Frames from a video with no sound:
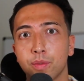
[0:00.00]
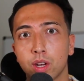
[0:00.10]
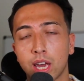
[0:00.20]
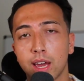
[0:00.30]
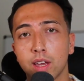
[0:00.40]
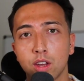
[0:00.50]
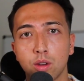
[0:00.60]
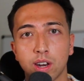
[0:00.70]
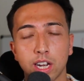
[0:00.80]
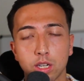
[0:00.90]
okay you
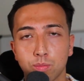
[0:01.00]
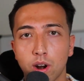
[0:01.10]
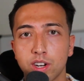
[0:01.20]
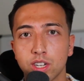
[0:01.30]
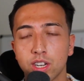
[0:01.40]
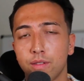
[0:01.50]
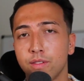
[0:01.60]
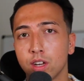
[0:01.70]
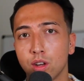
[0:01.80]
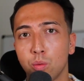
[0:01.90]
can express yourself
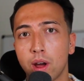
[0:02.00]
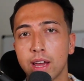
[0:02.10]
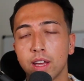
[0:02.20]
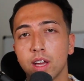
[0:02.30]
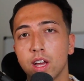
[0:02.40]
in a good way